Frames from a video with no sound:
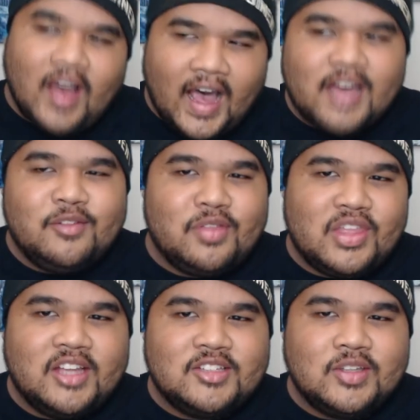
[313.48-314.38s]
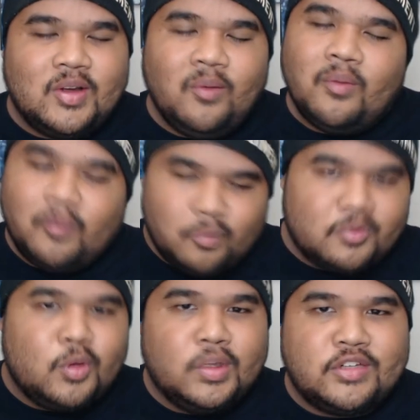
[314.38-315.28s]
I don't think so.
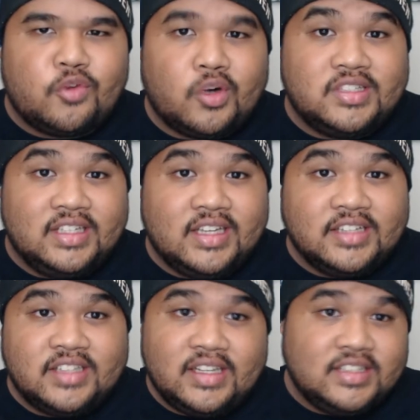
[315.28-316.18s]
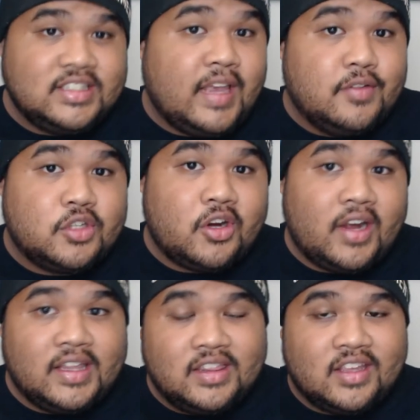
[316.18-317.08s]
To which, of course, he doesn't. He saves her,
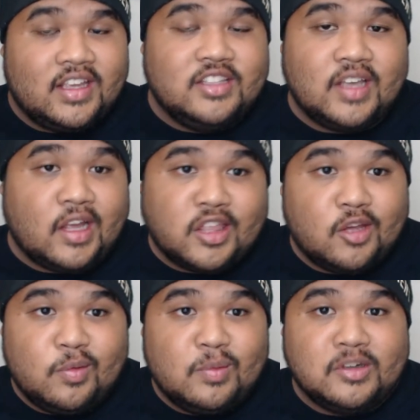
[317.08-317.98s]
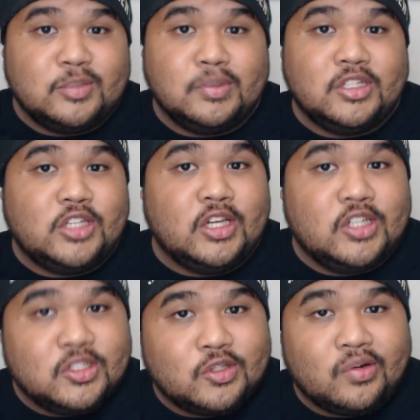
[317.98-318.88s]
and he's like, I thought we weren't supposed to change
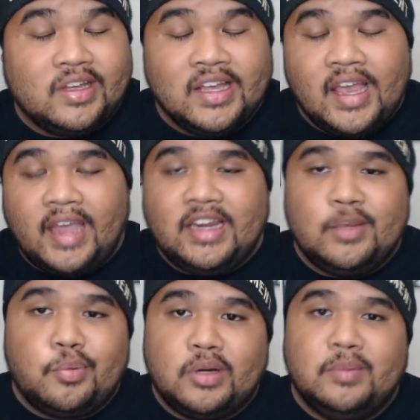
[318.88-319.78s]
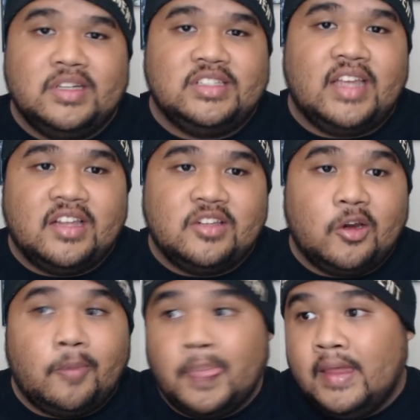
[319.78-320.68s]
history. And he pretty much says, you
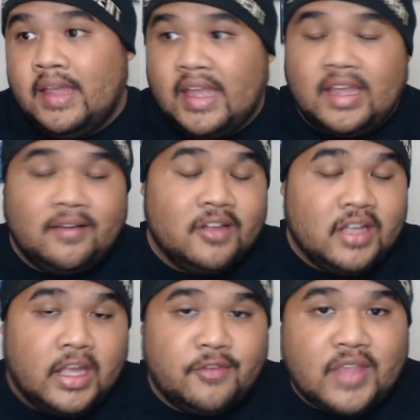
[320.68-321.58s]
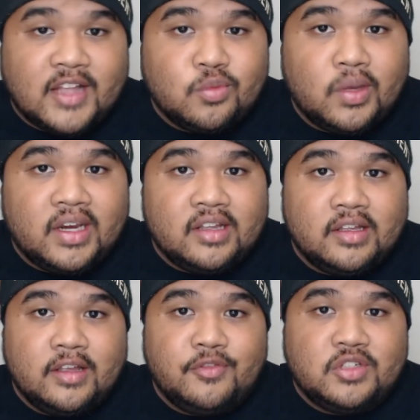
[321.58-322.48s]
know, hey, if
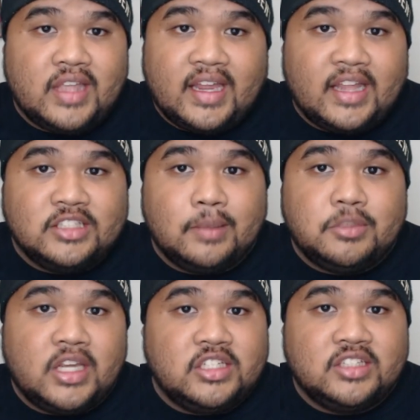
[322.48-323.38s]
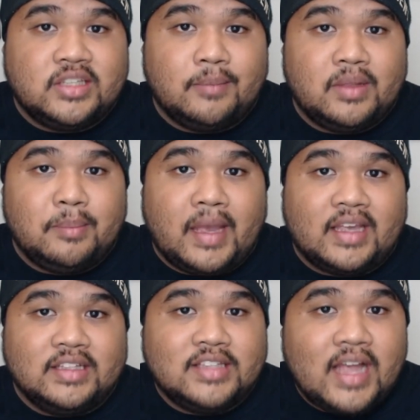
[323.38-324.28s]
that ends up changing something
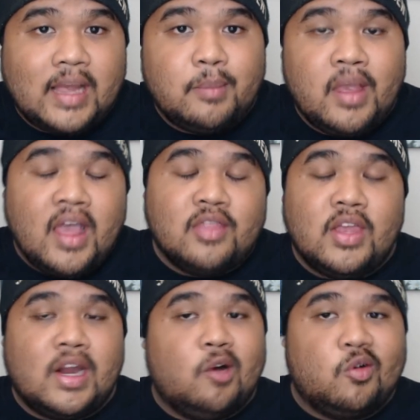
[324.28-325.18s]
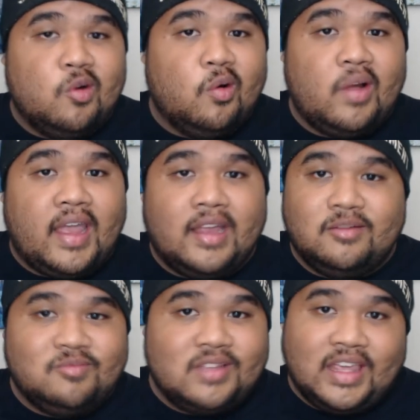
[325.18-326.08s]
back in time, then I'll go
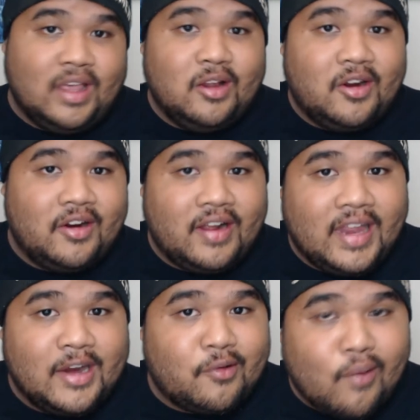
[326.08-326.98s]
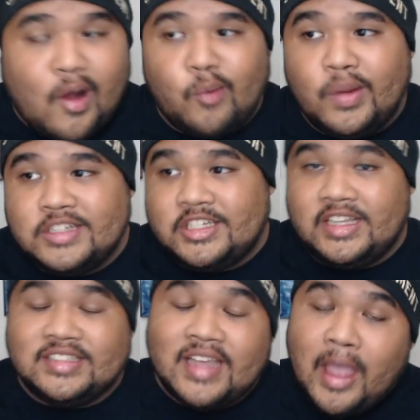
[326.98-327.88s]
and kill her later on, which
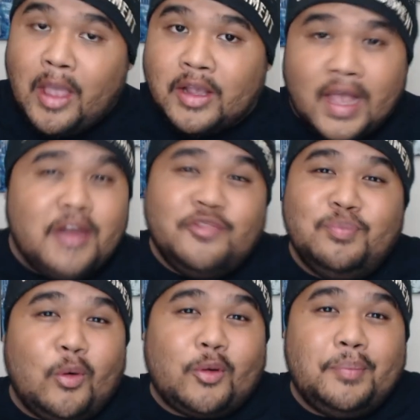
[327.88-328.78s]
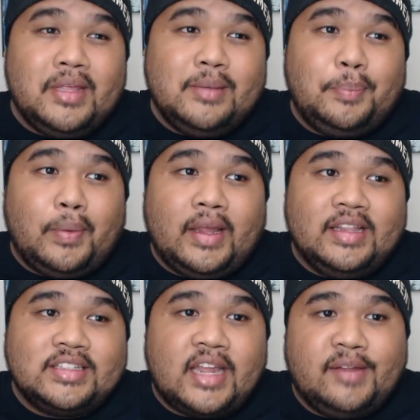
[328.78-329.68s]
is kind of morbid, but
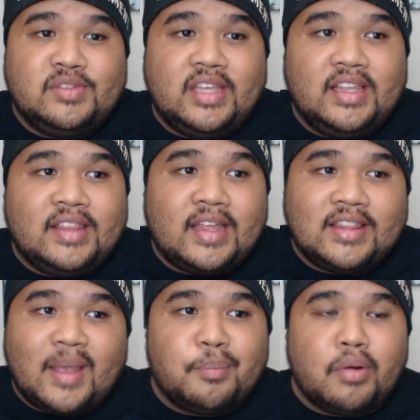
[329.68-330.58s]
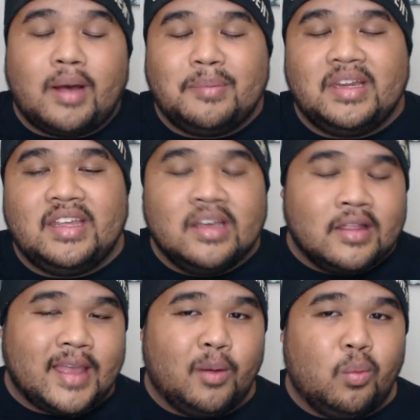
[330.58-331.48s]
it's kind of saying that probably
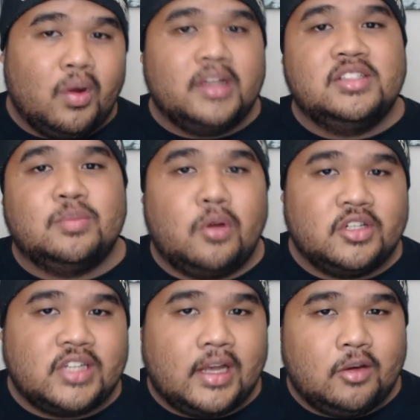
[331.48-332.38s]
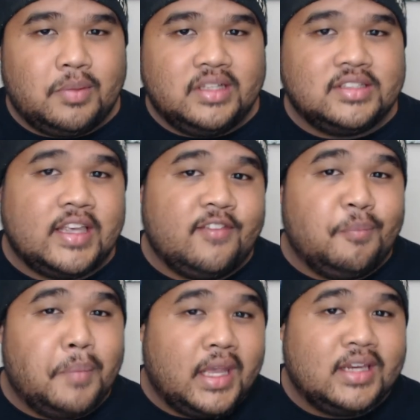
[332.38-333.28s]
that one small child being saved
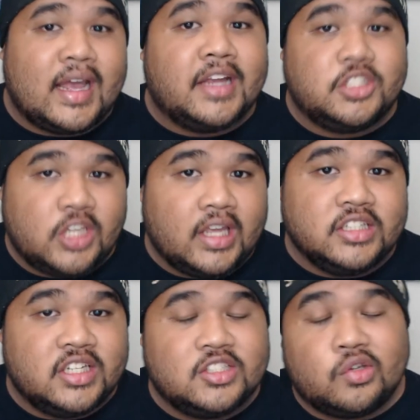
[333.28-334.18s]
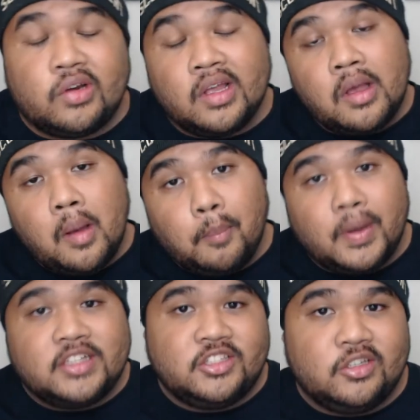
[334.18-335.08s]
may not change history.
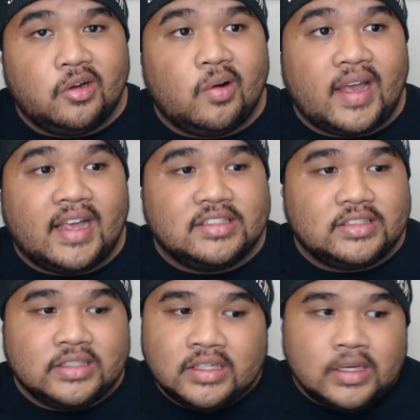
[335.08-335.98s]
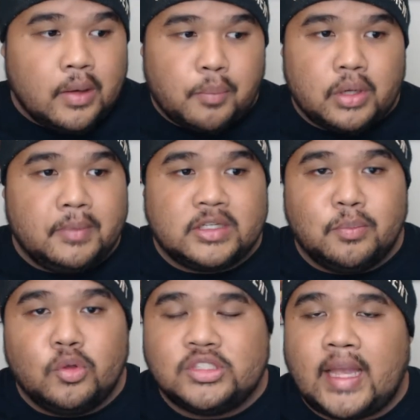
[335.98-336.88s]
But, you know, as pretty much
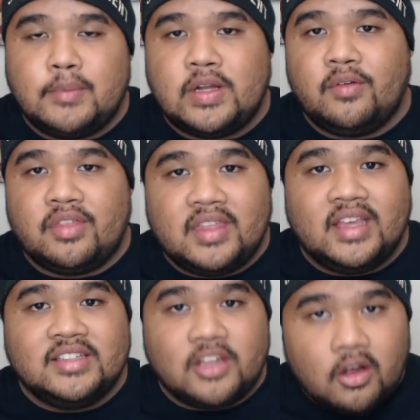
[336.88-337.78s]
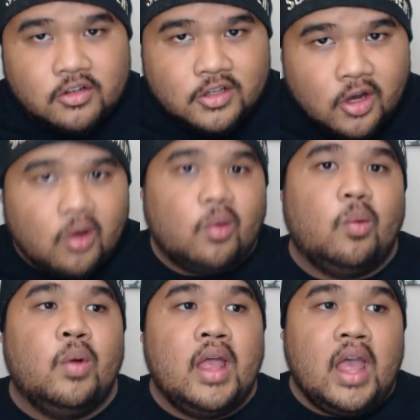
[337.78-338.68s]
most time travel things
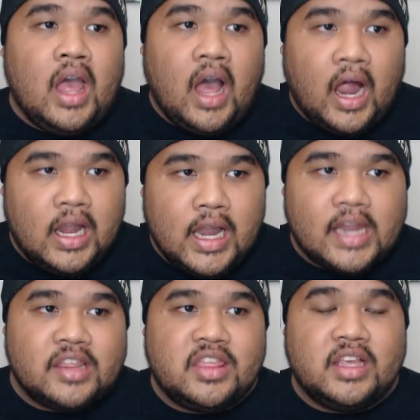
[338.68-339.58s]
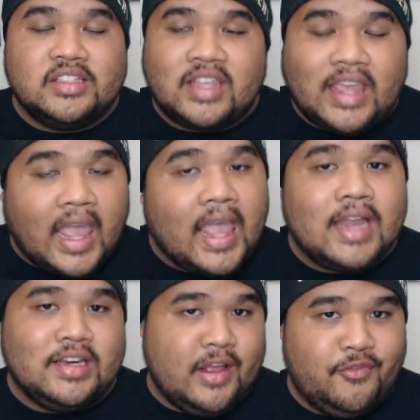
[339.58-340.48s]
go, a lot of things
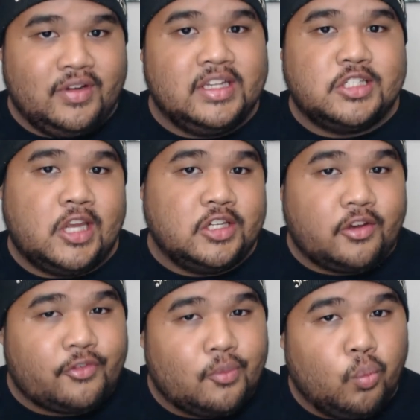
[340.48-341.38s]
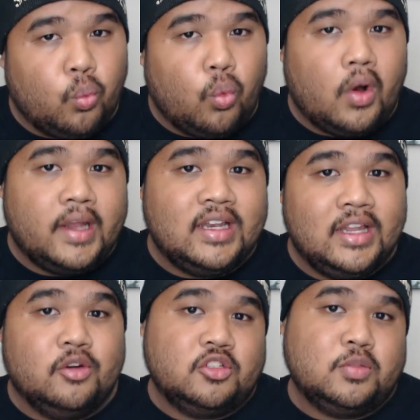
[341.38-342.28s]
can definitely change from one
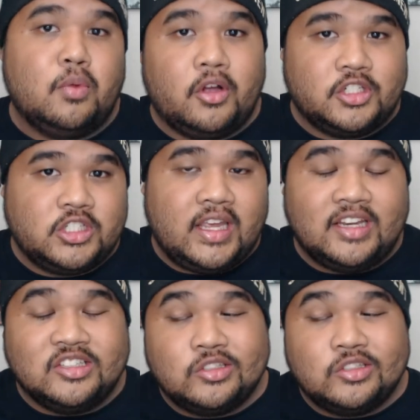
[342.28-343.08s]
little small change.